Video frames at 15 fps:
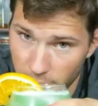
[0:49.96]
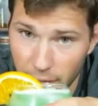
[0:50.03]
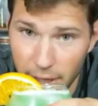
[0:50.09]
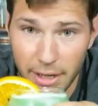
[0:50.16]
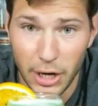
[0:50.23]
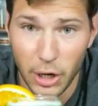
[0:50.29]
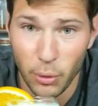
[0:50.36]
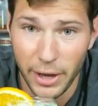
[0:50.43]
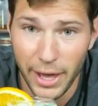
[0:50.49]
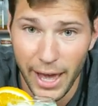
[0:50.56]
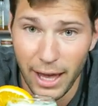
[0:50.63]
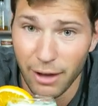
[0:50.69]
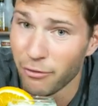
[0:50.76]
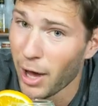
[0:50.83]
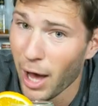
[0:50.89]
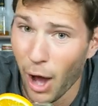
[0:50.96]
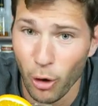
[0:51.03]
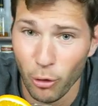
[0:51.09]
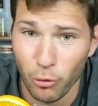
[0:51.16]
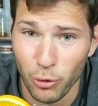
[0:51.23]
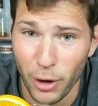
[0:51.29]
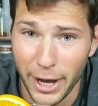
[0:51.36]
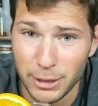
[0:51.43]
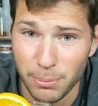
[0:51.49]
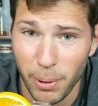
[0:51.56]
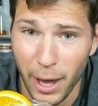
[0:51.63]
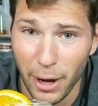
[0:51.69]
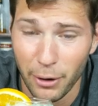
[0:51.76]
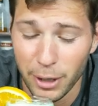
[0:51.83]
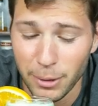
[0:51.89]
And here we have our wrecked
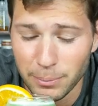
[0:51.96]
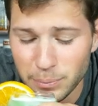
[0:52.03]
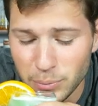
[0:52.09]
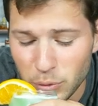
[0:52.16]
pirate.